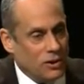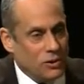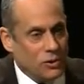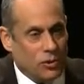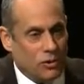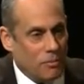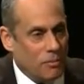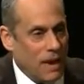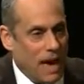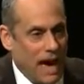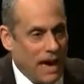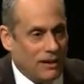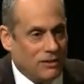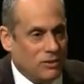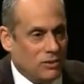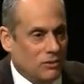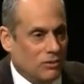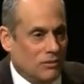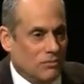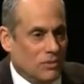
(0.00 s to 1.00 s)
You're
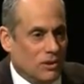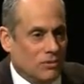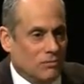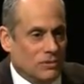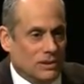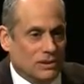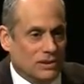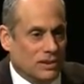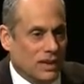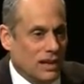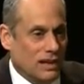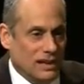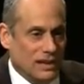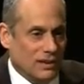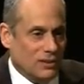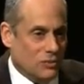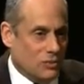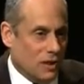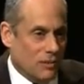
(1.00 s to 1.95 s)
back to a moment that is